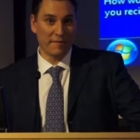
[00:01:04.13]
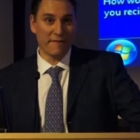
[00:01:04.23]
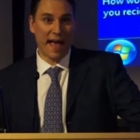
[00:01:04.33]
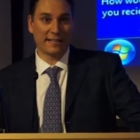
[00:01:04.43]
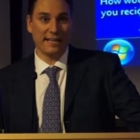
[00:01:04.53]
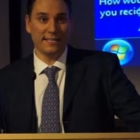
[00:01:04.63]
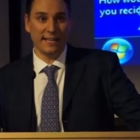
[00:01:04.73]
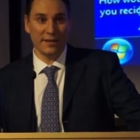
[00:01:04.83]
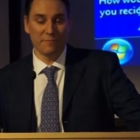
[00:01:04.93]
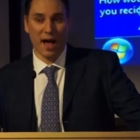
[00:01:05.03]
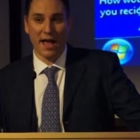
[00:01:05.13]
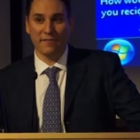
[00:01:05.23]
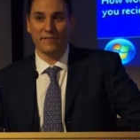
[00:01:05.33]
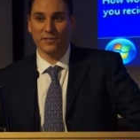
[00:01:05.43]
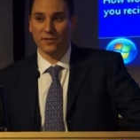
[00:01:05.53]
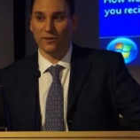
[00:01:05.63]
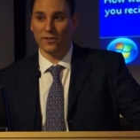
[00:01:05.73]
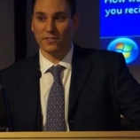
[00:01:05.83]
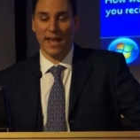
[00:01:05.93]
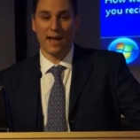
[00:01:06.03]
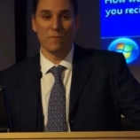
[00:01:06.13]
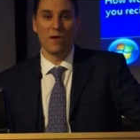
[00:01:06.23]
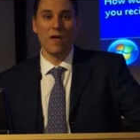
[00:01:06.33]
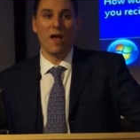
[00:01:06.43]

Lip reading: In fact, he did my physical exam